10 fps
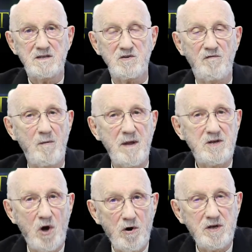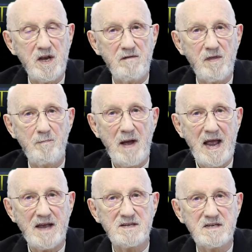So from eternity of the
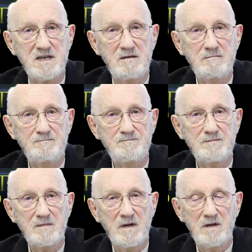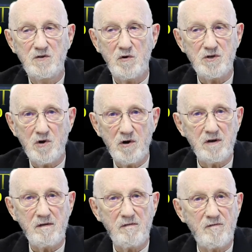past to
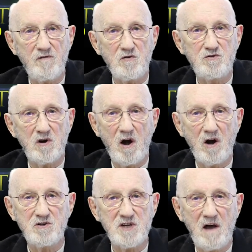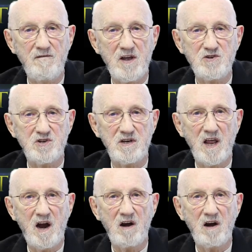eternity of the future, our salvation,